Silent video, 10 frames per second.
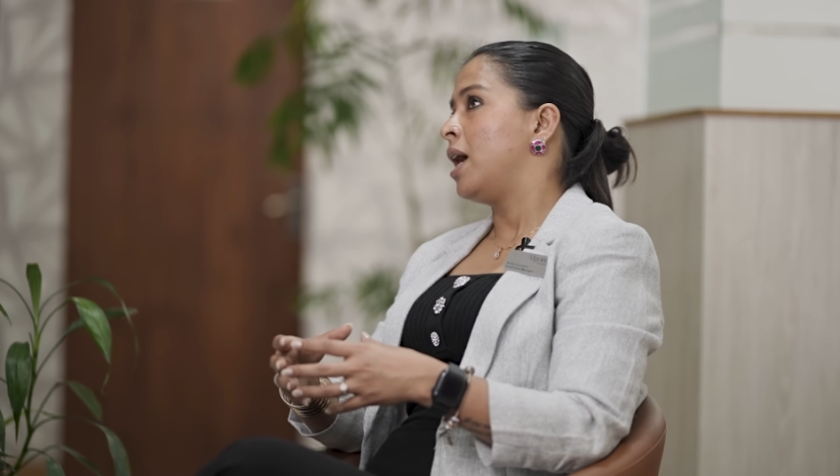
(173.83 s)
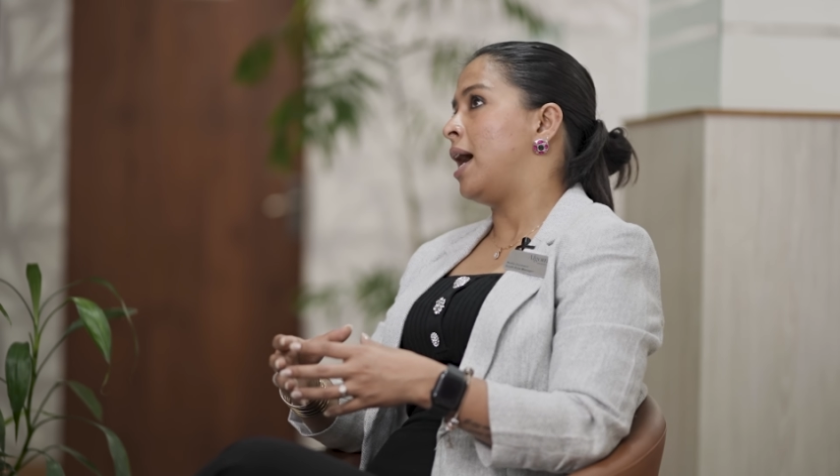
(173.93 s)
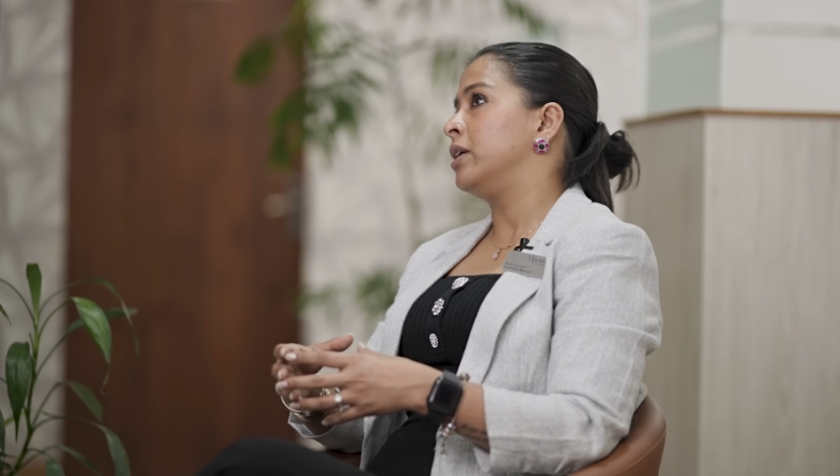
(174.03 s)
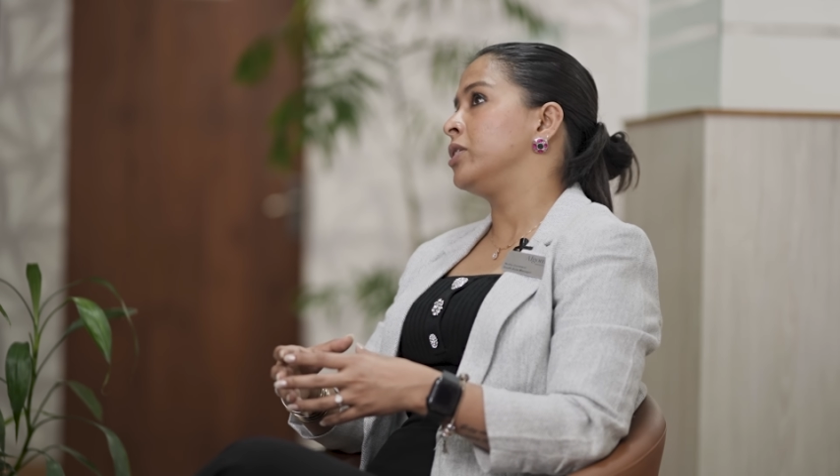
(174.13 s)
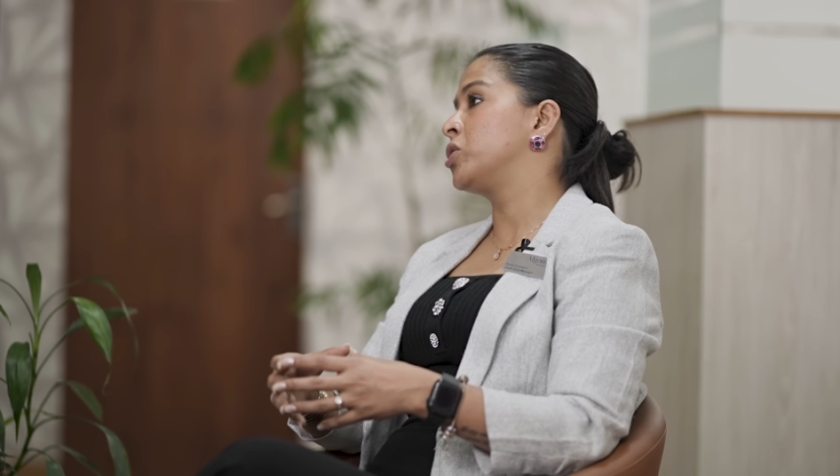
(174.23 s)

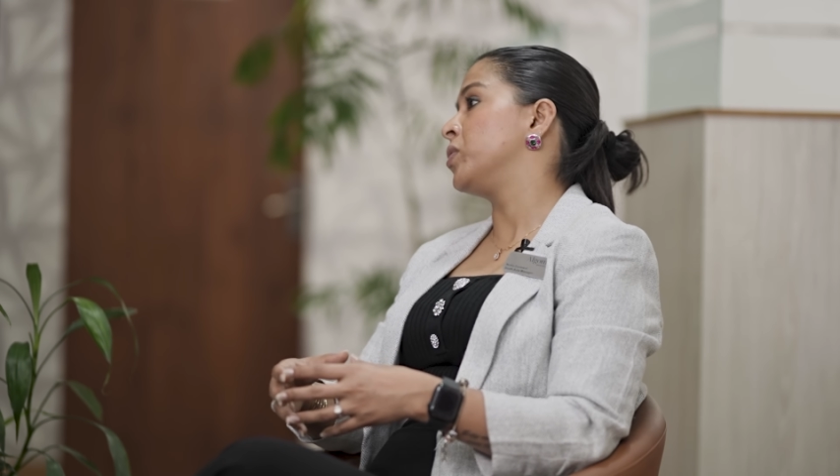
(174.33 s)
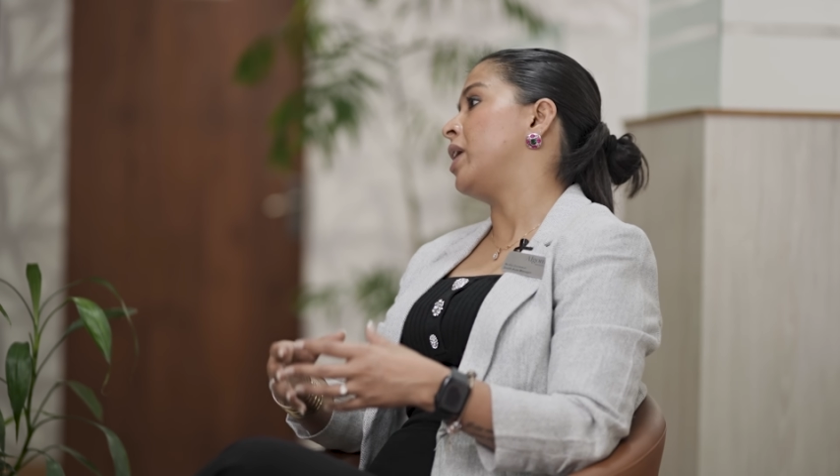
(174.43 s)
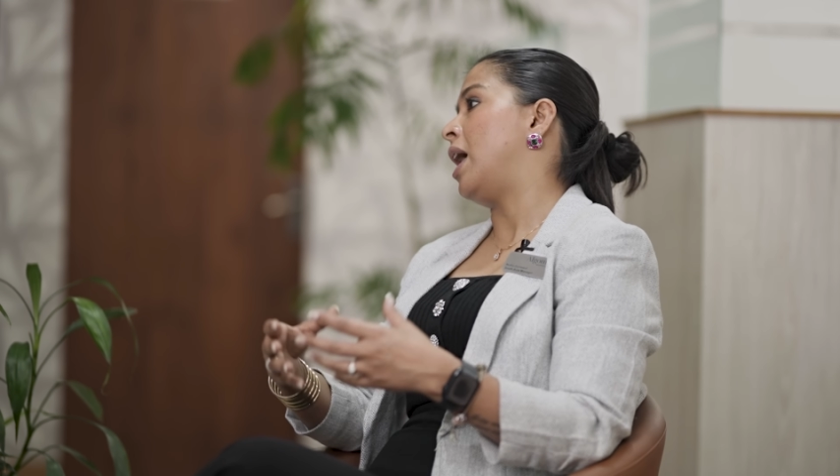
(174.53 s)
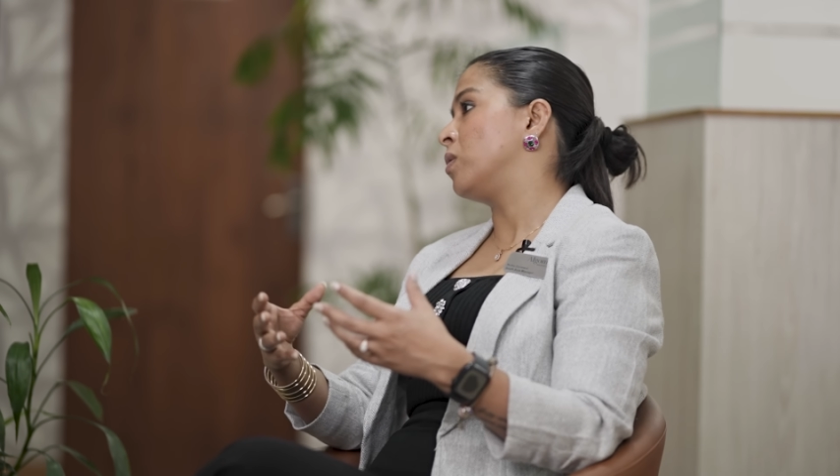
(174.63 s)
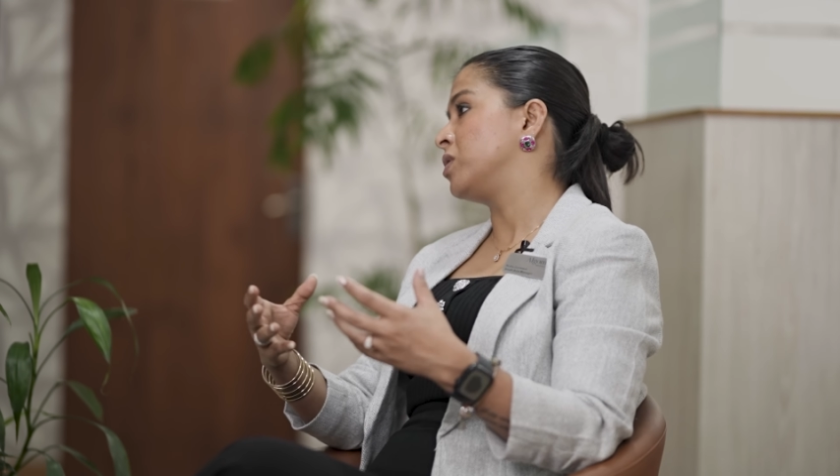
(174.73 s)
and
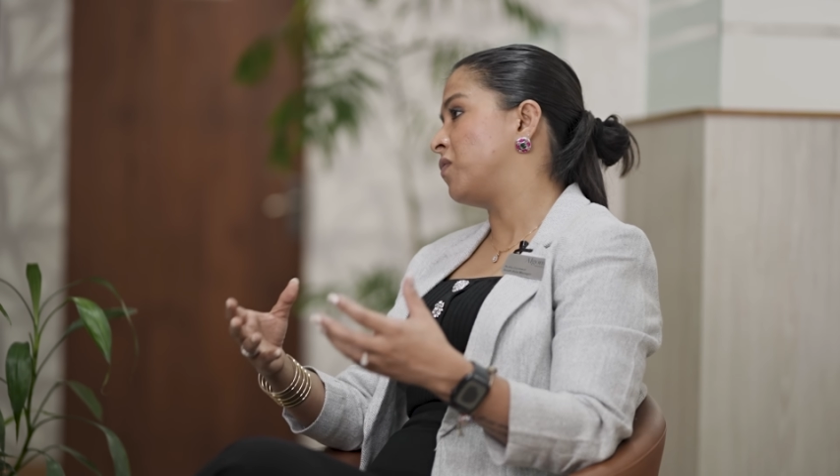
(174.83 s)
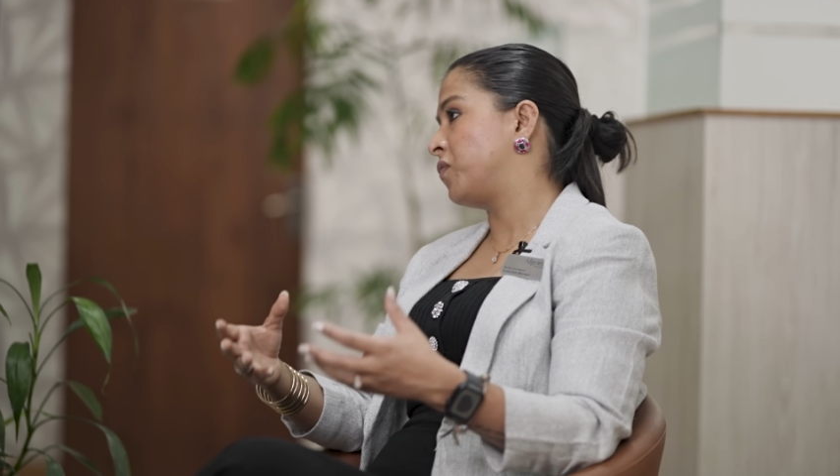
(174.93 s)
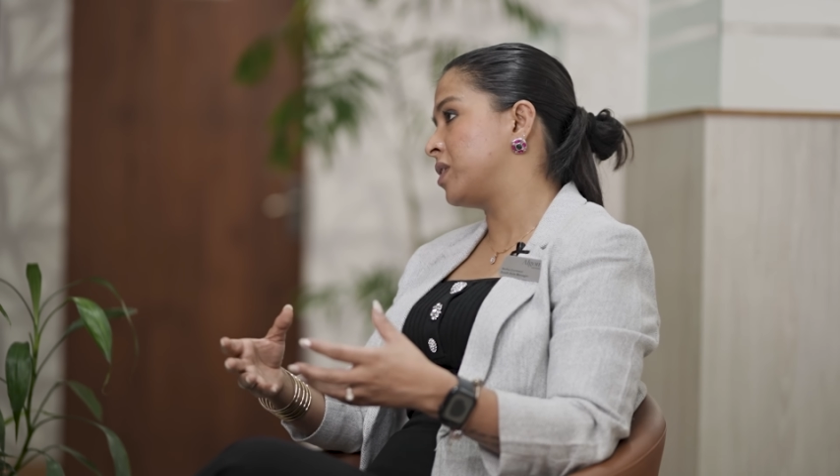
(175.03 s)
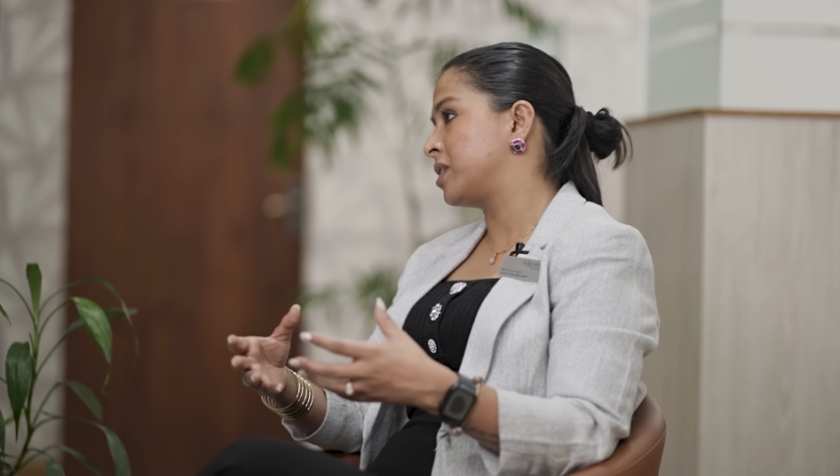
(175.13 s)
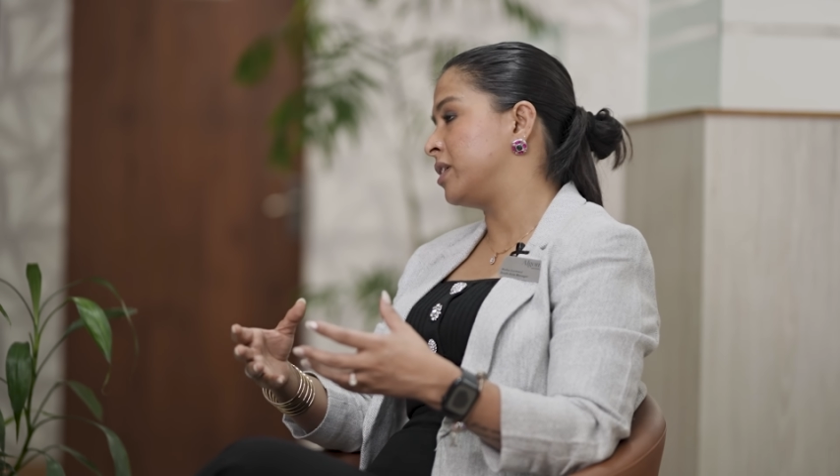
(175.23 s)
student housing
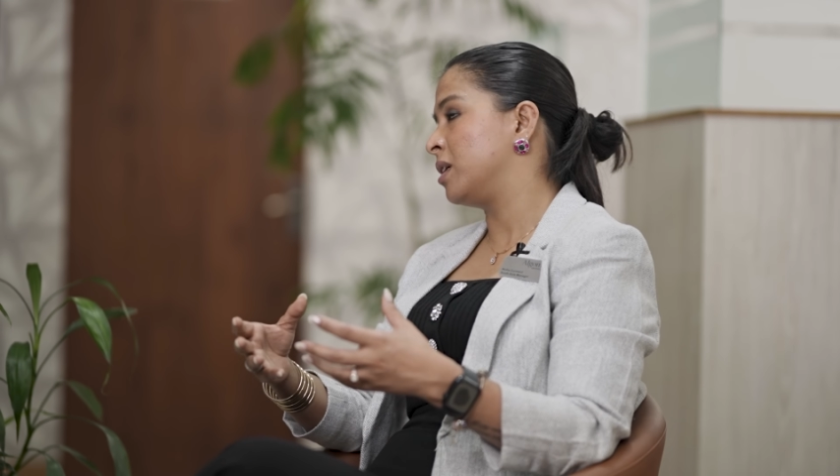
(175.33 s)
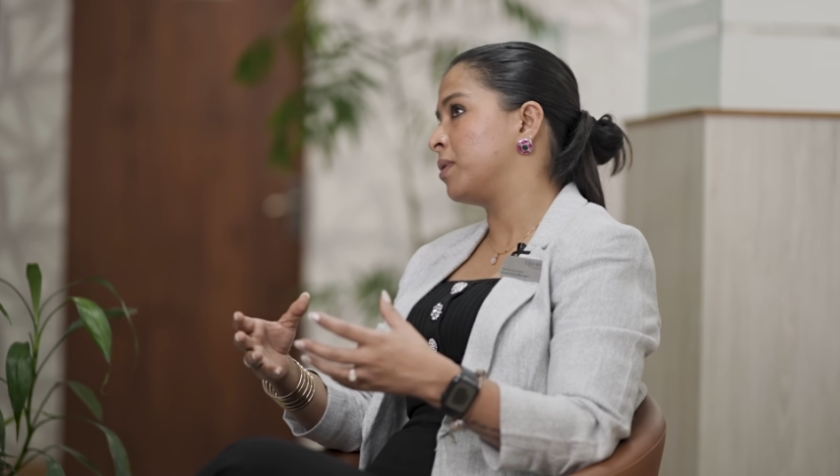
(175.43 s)
facility.